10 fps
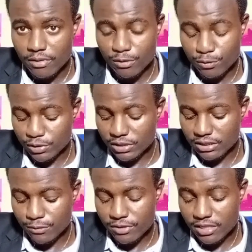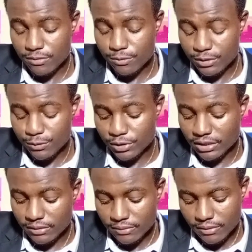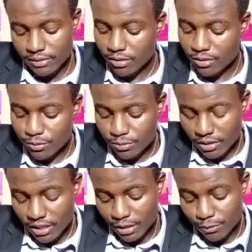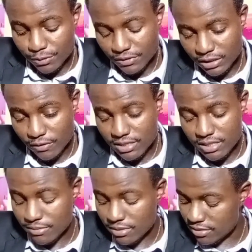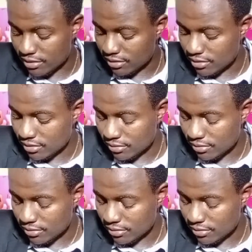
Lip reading: 14, fret 14, and 15 of the same string.